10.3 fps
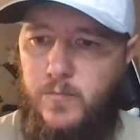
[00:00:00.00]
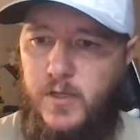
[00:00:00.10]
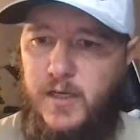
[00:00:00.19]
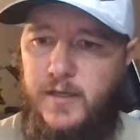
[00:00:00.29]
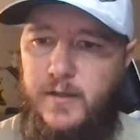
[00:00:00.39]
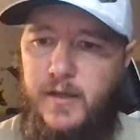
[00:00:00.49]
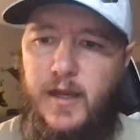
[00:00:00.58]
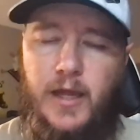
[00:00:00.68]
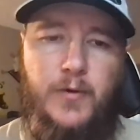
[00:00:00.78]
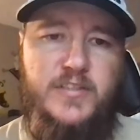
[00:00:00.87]
But
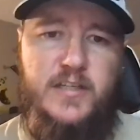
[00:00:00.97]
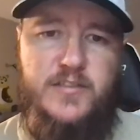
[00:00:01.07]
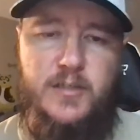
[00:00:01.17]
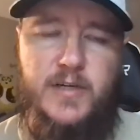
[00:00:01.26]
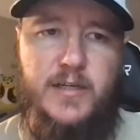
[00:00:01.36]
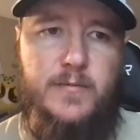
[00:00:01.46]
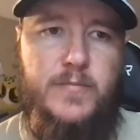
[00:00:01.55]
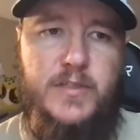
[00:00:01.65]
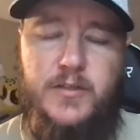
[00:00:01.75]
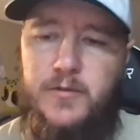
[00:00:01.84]
anyways, how's everybody
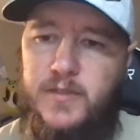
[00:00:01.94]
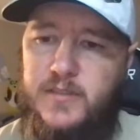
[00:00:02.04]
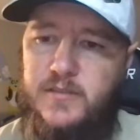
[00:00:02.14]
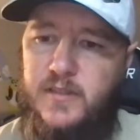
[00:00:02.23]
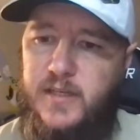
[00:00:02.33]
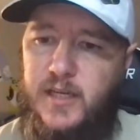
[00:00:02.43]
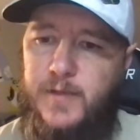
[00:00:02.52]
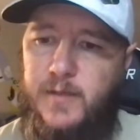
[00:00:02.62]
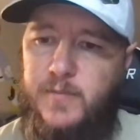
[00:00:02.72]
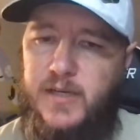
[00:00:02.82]
been doing?
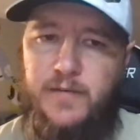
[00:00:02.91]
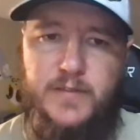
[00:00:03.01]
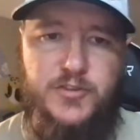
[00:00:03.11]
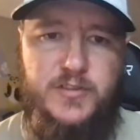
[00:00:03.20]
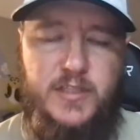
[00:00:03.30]
Anybody been out fishing